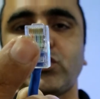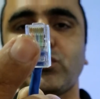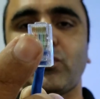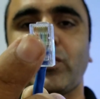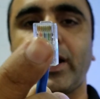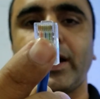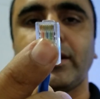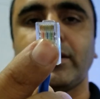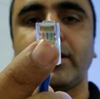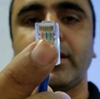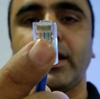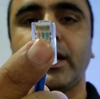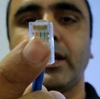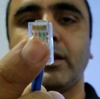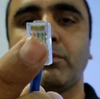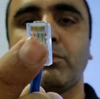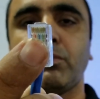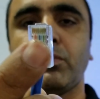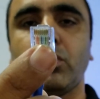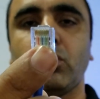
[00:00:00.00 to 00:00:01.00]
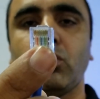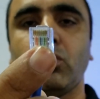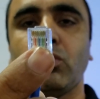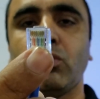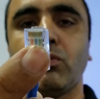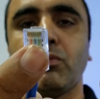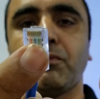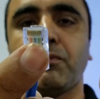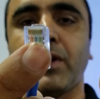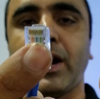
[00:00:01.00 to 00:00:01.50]
white green, blue,
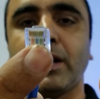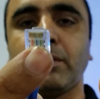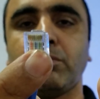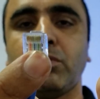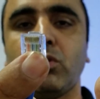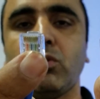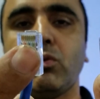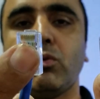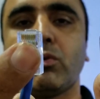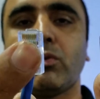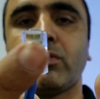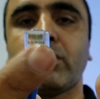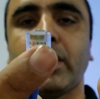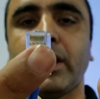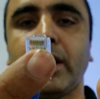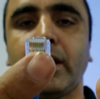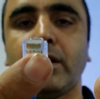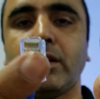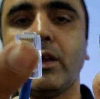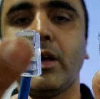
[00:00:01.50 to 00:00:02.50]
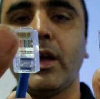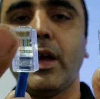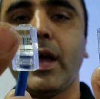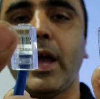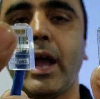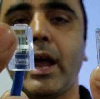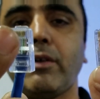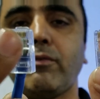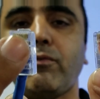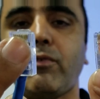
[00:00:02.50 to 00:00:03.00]
white blue, green,
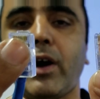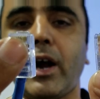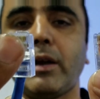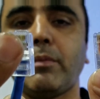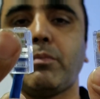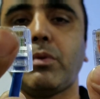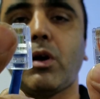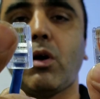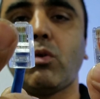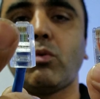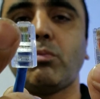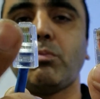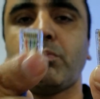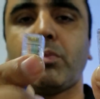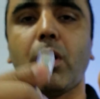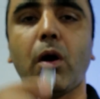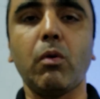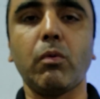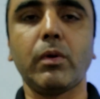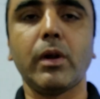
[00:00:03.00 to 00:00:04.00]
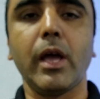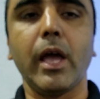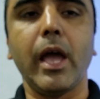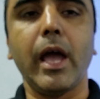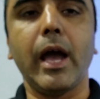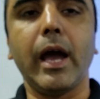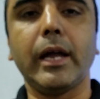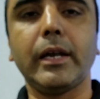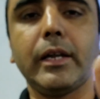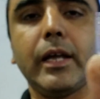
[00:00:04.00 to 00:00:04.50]
and white brown,
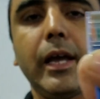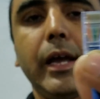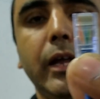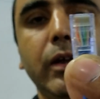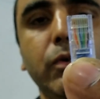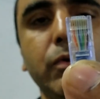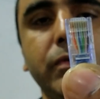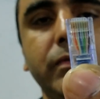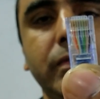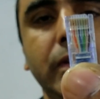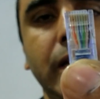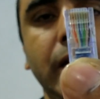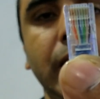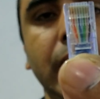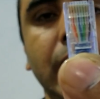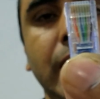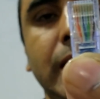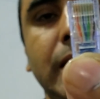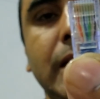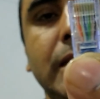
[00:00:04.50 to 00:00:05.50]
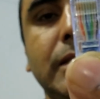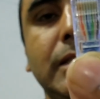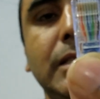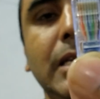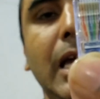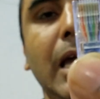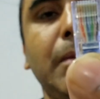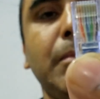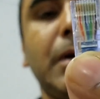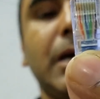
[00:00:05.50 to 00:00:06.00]
and here you see the
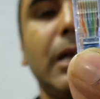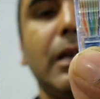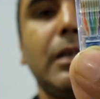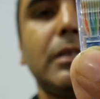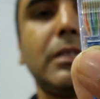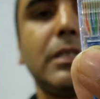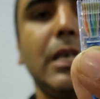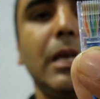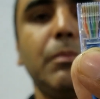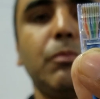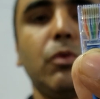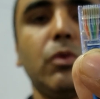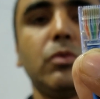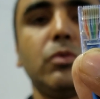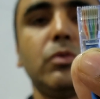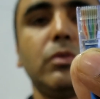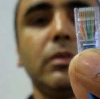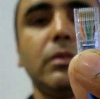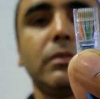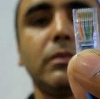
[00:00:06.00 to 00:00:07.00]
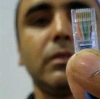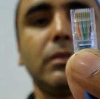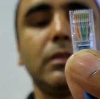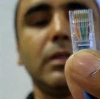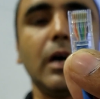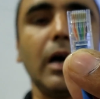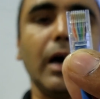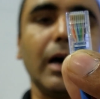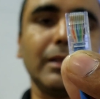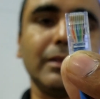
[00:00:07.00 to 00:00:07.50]
same color scheme on
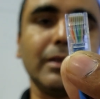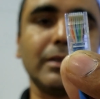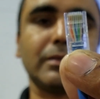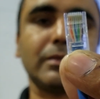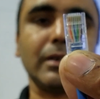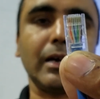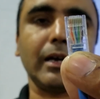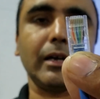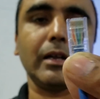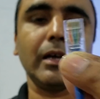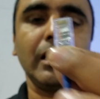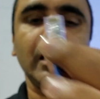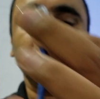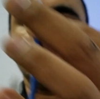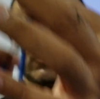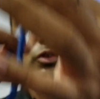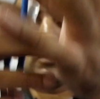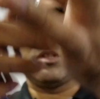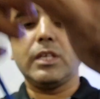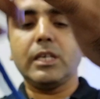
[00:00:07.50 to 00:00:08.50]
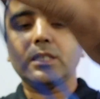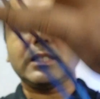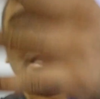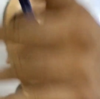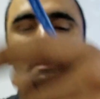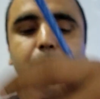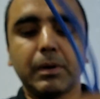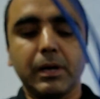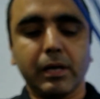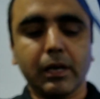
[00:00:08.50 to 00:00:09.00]
the other side. So this
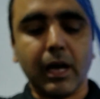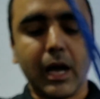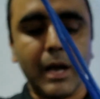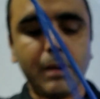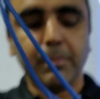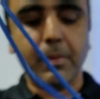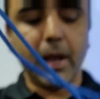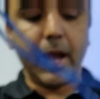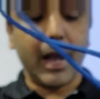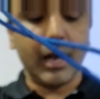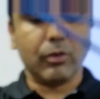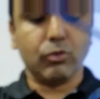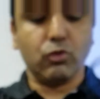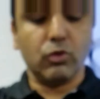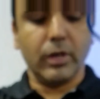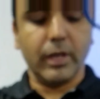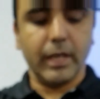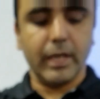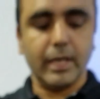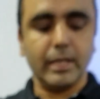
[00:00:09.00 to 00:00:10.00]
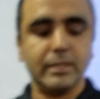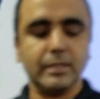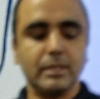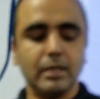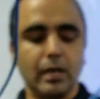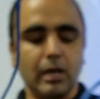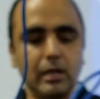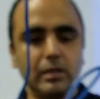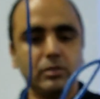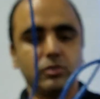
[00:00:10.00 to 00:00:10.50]
cable type actually is
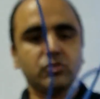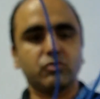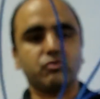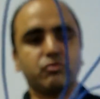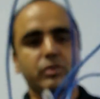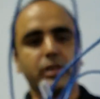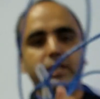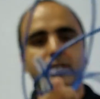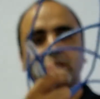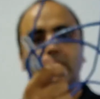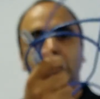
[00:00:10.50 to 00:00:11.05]
the straight